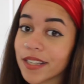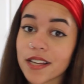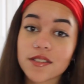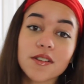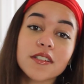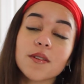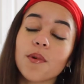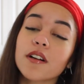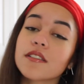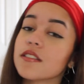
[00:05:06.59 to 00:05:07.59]
As long as it
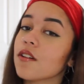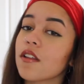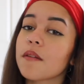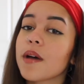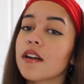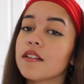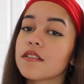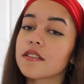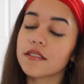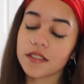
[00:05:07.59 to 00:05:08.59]
works, that's all that
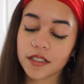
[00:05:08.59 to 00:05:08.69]
matters.